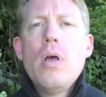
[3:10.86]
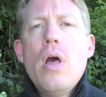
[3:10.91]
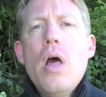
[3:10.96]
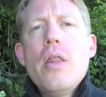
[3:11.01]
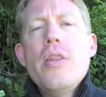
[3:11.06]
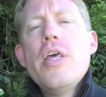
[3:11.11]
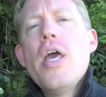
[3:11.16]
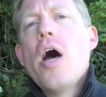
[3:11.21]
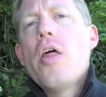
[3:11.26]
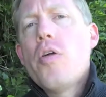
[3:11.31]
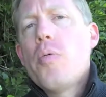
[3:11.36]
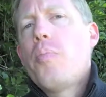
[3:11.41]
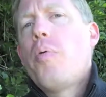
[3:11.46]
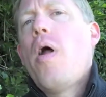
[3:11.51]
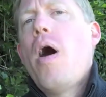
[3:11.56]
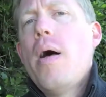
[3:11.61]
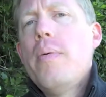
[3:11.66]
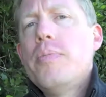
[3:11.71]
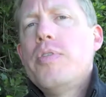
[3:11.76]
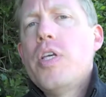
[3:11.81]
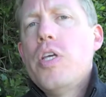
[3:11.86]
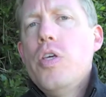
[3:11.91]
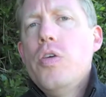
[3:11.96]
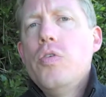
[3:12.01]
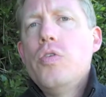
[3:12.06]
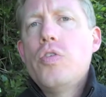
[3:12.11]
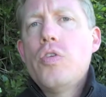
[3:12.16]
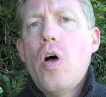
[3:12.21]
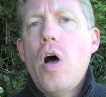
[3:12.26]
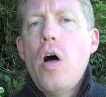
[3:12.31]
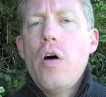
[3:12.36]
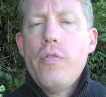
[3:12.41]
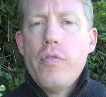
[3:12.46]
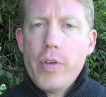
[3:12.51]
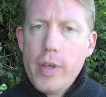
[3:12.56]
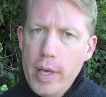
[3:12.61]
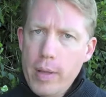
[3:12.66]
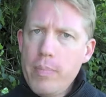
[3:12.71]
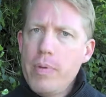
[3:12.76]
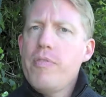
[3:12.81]
The other problems that you
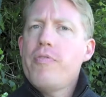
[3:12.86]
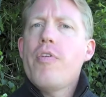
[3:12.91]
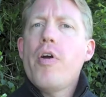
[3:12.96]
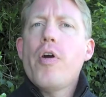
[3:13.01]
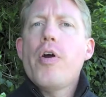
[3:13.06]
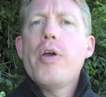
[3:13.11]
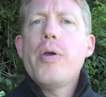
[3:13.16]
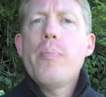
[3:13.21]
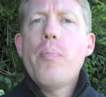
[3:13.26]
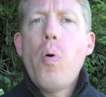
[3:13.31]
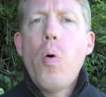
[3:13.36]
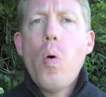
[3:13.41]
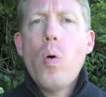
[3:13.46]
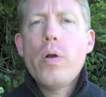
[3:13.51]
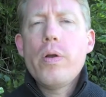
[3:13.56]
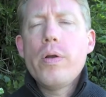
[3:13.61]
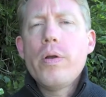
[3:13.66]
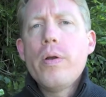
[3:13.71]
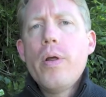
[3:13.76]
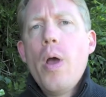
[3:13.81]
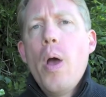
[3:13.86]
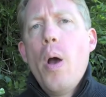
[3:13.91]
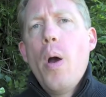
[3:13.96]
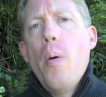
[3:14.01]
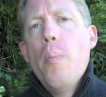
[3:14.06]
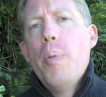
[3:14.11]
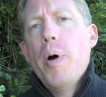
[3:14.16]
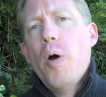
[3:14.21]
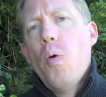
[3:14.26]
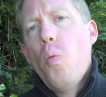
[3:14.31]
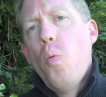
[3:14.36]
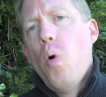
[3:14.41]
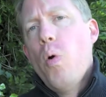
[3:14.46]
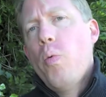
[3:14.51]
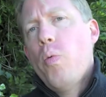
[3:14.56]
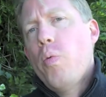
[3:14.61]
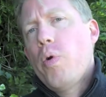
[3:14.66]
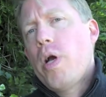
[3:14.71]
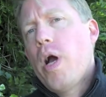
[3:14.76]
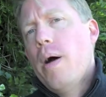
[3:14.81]
solve can be very important. But when
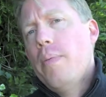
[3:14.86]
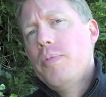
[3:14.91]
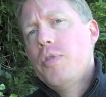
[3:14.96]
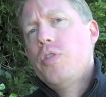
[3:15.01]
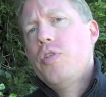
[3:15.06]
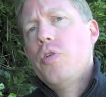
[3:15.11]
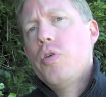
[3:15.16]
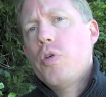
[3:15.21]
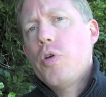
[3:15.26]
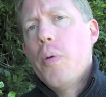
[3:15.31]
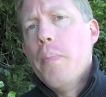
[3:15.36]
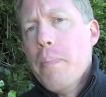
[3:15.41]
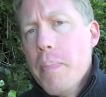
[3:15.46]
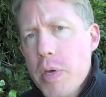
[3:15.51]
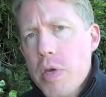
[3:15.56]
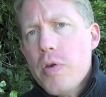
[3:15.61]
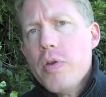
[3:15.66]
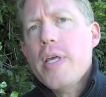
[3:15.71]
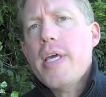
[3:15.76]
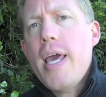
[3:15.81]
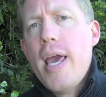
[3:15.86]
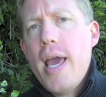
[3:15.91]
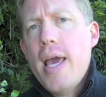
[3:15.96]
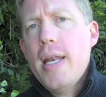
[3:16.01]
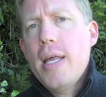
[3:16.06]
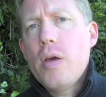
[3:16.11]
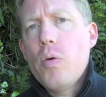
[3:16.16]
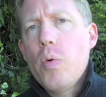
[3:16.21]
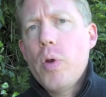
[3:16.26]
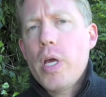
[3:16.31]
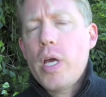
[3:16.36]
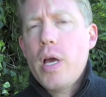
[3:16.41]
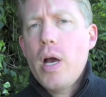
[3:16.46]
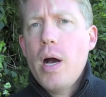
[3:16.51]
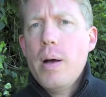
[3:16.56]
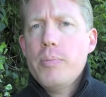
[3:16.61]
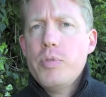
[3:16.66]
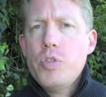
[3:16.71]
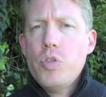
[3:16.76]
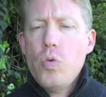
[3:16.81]
it comes to communicating, when it
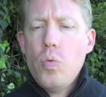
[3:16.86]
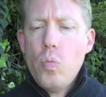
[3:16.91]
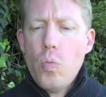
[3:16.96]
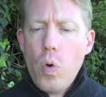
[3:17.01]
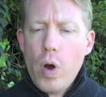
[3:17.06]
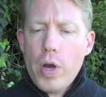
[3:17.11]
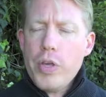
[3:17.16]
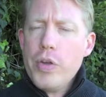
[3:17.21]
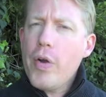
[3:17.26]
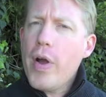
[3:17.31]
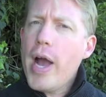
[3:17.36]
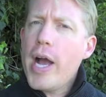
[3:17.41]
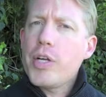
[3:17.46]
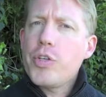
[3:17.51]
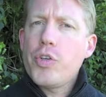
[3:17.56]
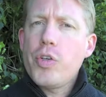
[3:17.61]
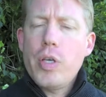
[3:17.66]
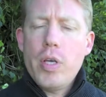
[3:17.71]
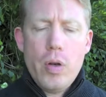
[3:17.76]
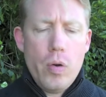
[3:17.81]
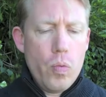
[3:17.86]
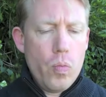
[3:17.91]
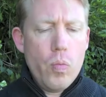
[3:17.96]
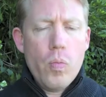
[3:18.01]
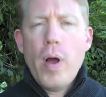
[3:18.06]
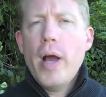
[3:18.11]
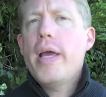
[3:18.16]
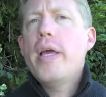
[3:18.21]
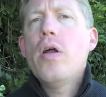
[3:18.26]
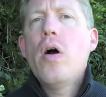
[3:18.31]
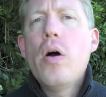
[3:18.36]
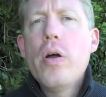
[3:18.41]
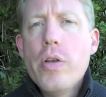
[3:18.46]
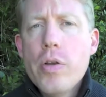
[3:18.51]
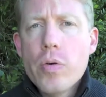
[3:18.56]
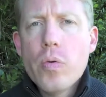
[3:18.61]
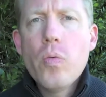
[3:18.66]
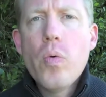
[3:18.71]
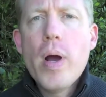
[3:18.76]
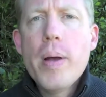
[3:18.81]
comes to what you're actually going to write on
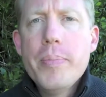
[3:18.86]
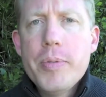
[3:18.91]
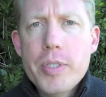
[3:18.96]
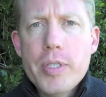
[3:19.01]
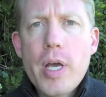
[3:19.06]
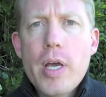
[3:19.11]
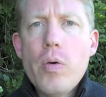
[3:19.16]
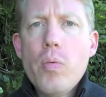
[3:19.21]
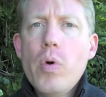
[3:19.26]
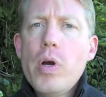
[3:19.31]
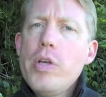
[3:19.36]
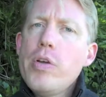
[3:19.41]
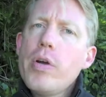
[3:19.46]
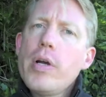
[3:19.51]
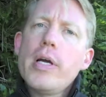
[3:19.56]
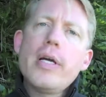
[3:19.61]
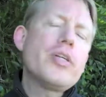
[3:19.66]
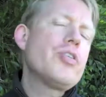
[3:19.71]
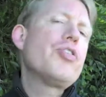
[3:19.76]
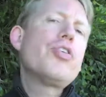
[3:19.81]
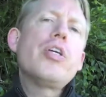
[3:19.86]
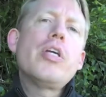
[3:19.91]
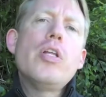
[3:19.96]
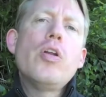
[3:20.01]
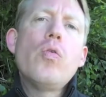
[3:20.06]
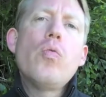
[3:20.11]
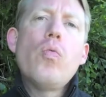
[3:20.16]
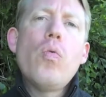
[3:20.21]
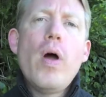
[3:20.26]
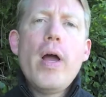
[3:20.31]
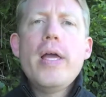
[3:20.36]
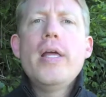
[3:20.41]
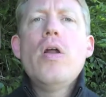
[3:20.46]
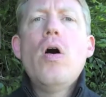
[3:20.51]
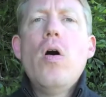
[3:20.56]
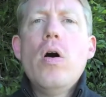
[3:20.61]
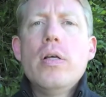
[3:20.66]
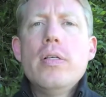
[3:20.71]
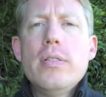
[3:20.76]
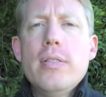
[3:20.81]
your website, what you're actually going to write
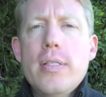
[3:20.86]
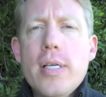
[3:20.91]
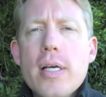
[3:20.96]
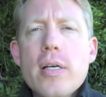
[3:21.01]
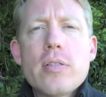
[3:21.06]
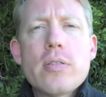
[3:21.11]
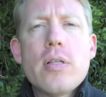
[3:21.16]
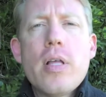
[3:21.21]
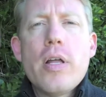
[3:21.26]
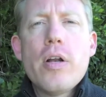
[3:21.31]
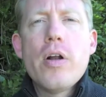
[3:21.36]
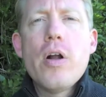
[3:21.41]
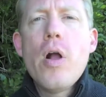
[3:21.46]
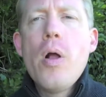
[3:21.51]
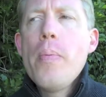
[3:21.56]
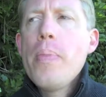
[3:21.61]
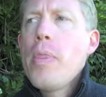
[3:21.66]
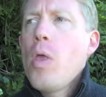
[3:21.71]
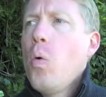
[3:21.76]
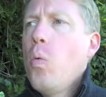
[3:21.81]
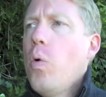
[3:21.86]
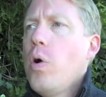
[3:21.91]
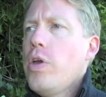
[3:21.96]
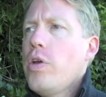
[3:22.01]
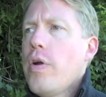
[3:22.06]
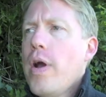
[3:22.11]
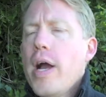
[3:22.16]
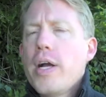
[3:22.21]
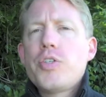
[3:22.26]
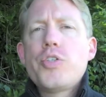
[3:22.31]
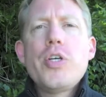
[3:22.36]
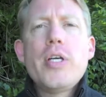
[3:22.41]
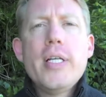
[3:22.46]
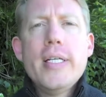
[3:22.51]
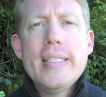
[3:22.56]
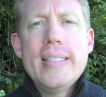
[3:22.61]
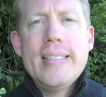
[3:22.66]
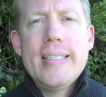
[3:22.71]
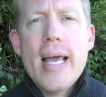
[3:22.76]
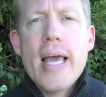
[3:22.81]
on a sales letter, what you're actually going to
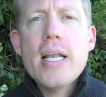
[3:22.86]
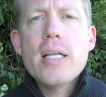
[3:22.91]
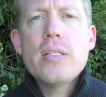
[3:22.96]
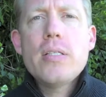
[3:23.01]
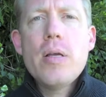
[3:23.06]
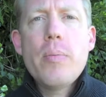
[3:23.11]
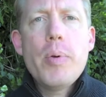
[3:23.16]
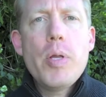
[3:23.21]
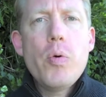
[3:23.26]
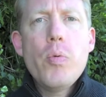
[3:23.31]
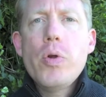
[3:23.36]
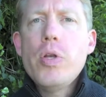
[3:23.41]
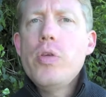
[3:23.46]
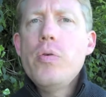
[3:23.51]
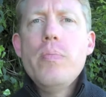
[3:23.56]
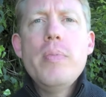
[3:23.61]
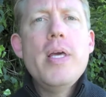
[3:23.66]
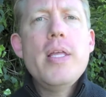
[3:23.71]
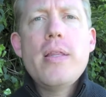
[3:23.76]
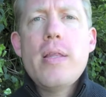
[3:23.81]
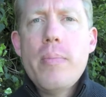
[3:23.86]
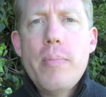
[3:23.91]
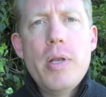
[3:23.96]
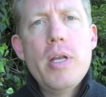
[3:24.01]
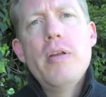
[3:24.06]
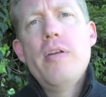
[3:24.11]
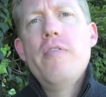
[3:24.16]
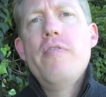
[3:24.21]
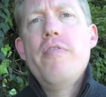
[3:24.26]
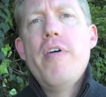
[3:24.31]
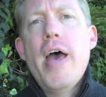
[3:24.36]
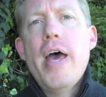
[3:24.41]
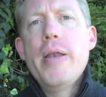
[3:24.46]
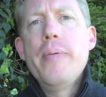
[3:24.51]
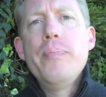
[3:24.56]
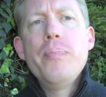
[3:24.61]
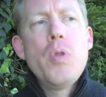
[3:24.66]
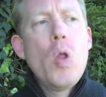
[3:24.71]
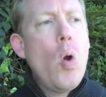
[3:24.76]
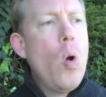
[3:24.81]
say to somebody when you meet them in an event
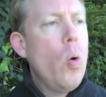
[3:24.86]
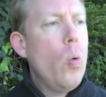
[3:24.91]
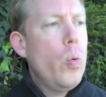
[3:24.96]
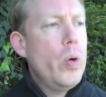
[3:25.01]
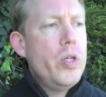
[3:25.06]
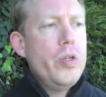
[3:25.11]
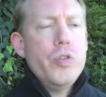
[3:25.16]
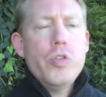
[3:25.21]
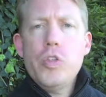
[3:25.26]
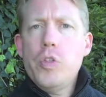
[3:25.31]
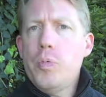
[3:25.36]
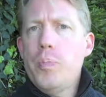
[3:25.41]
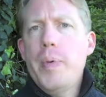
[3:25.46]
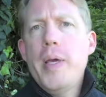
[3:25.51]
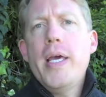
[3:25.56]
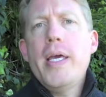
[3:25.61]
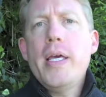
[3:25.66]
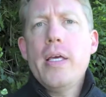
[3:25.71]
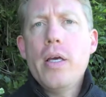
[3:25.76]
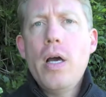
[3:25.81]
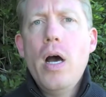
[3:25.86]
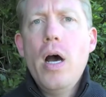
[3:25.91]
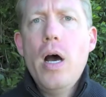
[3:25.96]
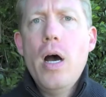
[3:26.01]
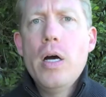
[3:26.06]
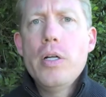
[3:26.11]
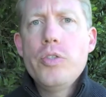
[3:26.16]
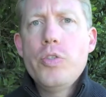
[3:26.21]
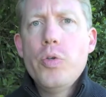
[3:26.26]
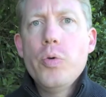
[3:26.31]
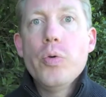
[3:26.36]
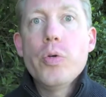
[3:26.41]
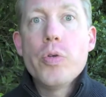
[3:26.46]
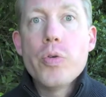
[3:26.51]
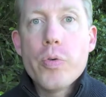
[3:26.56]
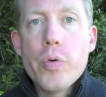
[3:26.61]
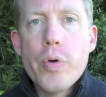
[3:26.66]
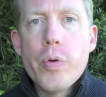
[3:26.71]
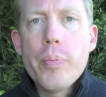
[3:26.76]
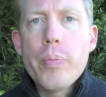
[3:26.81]
or when you speak to a
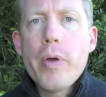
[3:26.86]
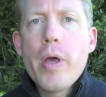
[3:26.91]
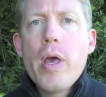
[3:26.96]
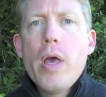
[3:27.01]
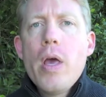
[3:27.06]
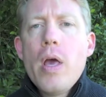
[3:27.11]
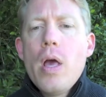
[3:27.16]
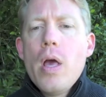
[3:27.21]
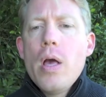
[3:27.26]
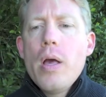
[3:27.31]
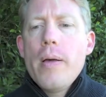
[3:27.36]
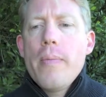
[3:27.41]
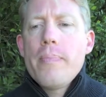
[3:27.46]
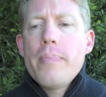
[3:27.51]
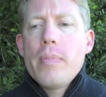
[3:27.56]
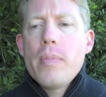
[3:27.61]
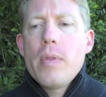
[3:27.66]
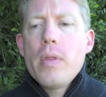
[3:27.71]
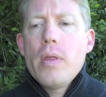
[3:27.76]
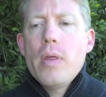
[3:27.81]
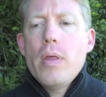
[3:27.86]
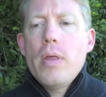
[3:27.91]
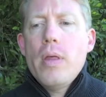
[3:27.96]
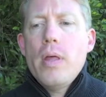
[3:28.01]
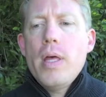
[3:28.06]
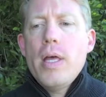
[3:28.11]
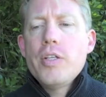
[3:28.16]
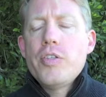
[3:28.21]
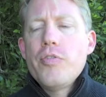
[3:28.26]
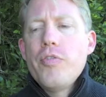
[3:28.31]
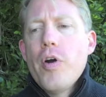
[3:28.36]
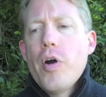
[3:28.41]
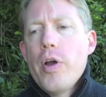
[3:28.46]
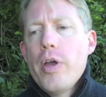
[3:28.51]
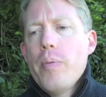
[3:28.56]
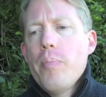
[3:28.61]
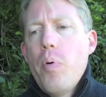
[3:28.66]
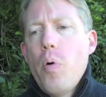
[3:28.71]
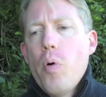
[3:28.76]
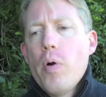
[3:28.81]
group, it's very
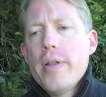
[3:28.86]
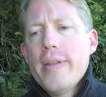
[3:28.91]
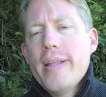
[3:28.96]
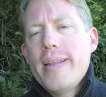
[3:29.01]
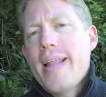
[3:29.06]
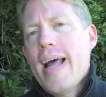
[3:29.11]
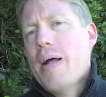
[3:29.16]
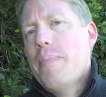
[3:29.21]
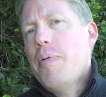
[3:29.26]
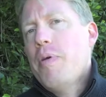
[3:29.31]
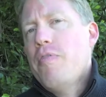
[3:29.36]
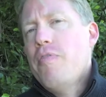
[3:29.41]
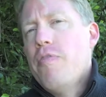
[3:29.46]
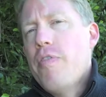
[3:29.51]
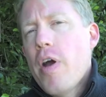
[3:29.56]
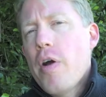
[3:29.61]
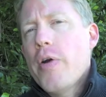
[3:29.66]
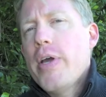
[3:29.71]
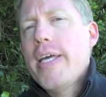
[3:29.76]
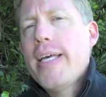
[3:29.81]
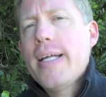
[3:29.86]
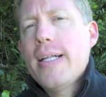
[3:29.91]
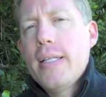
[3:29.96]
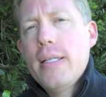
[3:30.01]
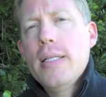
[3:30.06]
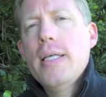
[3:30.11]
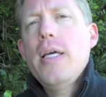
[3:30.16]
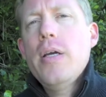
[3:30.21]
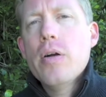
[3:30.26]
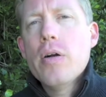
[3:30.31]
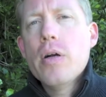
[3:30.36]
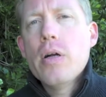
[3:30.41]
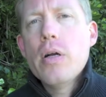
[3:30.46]
important that that be very clear.